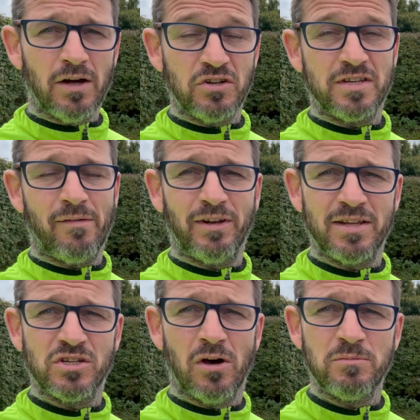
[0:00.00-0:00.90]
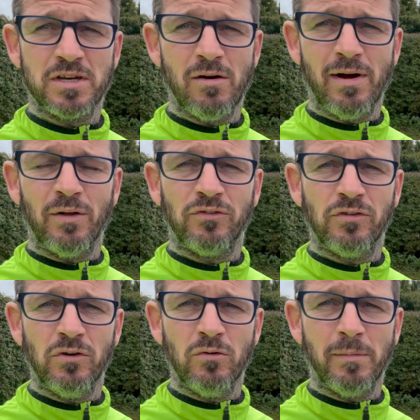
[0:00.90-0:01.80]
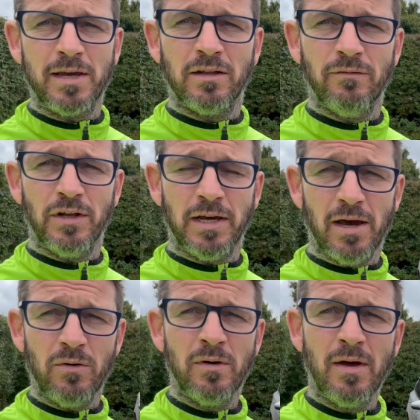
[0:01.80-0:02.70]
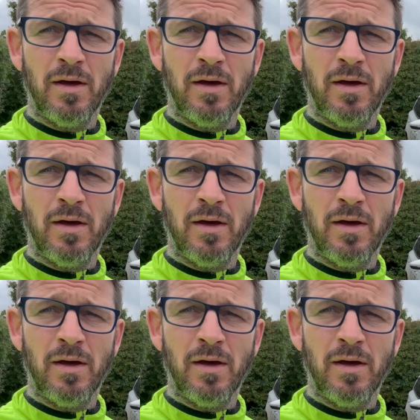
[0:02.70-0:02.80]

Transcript: I just haven't had time to get around to making the video.